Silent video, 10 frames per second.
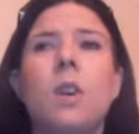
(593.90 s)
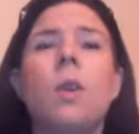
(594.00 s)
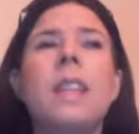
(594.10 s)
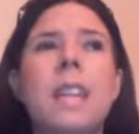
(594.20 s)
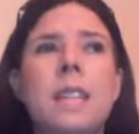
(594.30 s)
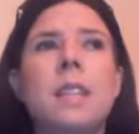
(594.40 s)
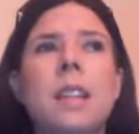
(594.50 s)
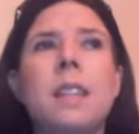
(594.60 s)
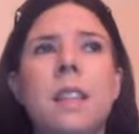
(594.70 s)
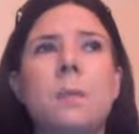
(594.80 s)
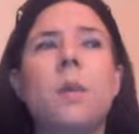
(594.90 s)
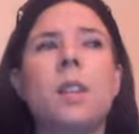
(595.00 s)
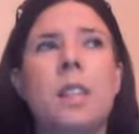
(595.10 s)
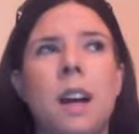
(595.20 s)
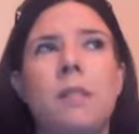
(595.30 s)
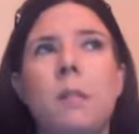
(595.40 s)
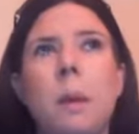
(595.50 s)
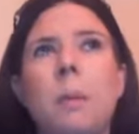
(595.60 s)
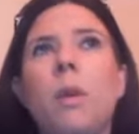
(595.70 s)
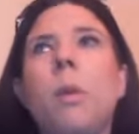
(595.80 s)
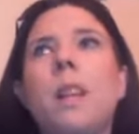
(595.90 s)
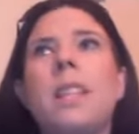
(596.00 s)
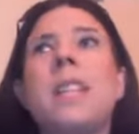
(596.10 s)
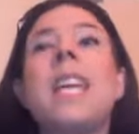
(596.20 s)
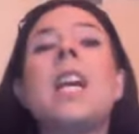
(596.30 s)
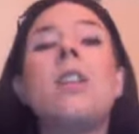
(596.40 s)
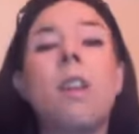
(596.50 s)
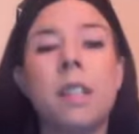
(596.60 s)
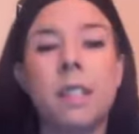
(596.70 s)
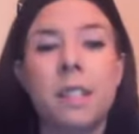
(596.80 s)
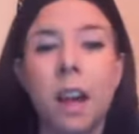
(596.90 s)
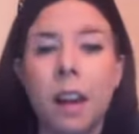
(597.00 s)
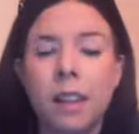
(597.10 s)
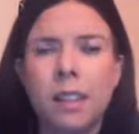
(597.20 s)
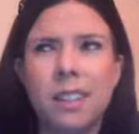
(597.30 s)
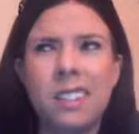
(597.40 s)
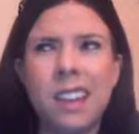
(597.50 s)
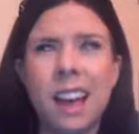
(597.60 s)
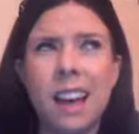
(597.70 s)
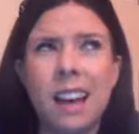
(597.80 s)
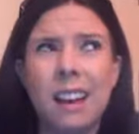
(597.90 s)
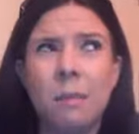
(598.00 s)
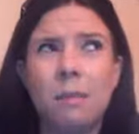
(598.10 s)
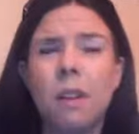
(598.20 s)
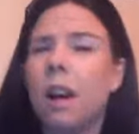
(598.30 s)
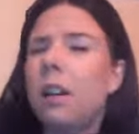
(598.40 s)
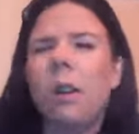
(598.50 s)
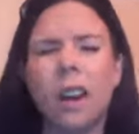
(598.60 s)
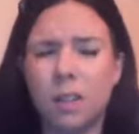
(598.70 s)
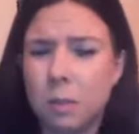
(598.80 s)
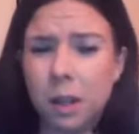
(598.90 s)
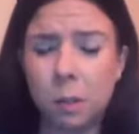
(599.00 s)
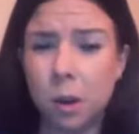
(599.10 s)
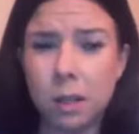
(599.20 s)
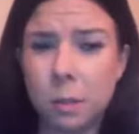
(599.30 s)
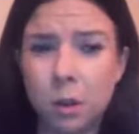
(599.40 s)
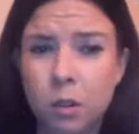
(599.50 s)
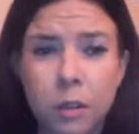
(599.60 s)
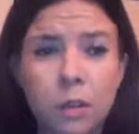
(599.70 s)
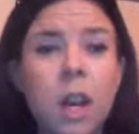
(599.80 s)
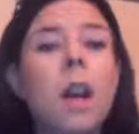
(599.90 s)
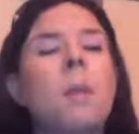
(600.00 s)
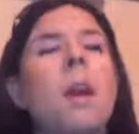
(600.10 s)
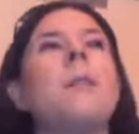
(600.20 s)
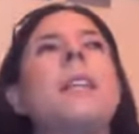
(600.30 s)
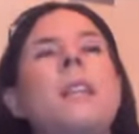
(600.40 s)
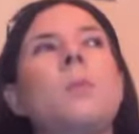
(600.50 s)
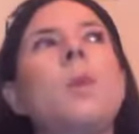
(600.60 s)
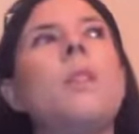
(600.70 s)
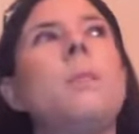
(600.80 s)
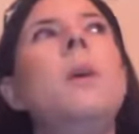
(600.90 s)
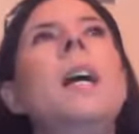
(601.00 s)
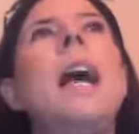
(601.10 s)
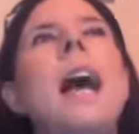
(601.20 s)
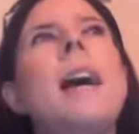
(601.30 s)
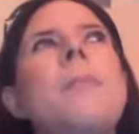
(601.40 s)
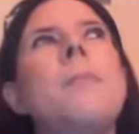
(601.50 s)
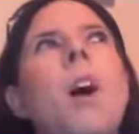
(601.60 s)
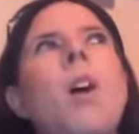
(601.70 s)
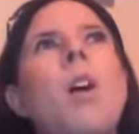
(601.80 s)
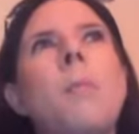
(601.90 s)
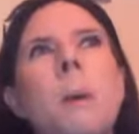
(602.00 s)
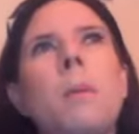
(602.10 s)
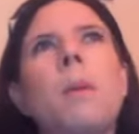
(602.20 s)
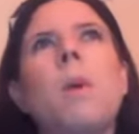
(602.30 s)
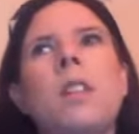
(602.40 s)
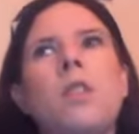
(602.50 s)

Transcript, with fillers: So this this book is not for people who want to theorize. Um, I know I have to make up words in book reviews, but anyway, that's one of them. Um, or people who